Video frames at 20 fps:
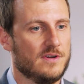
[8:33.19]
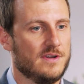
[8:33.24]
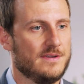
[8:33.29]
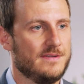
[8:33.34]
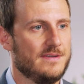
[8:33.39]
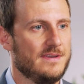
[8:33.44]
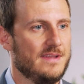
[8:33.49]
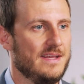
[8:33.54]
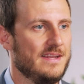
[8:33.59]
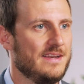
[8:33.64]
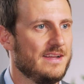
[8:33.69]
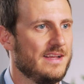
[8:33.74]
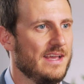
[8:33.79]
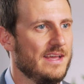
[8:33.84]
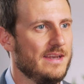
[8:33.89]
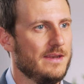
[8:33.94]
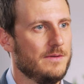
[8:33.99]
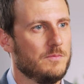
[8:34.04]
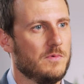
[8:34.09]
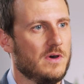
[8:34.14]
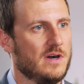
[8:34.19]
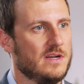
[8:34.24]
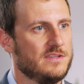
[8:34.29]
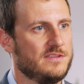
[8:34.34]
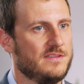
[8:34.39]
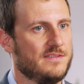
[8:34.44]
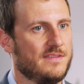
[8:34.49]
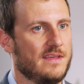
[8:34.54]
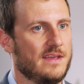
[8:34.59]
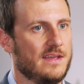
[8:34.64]
and again, it
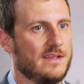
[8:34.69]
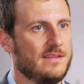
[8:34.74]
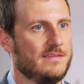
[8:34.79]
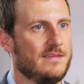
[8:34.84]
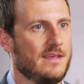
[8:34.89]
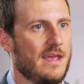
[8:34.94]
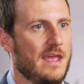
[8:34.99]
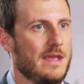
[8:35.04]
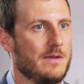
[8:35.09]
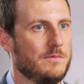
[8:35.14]
was that, hey,